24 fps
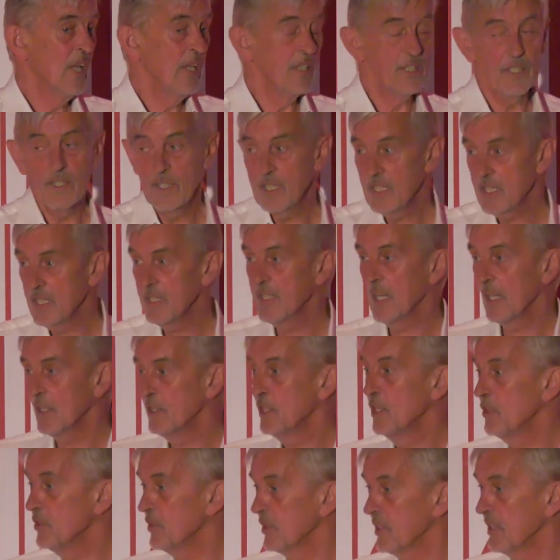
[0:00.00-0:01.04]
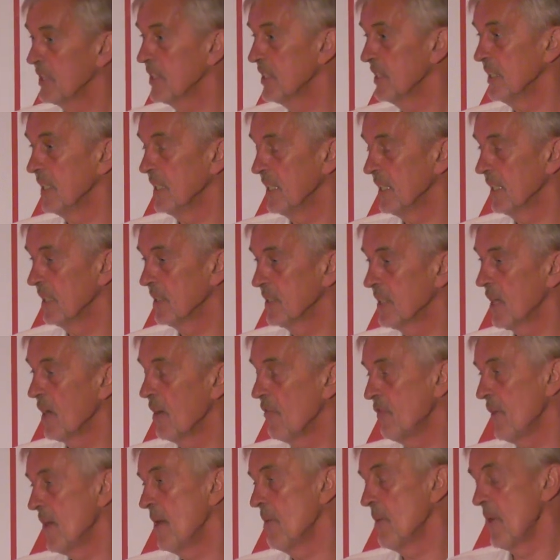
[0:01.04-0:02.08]
So this is unusual, isn't it?
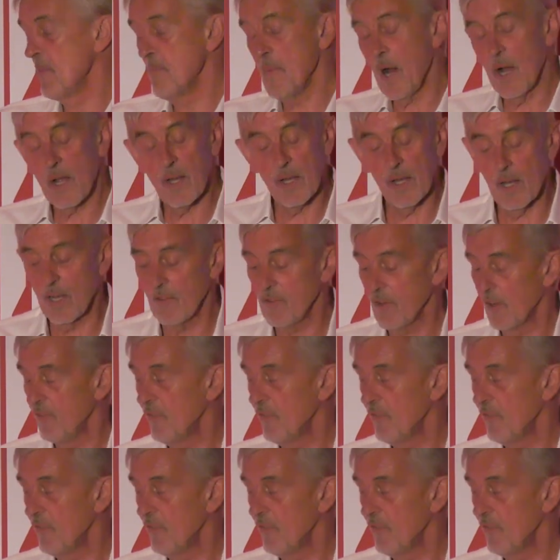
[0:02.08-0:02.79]
So in my life,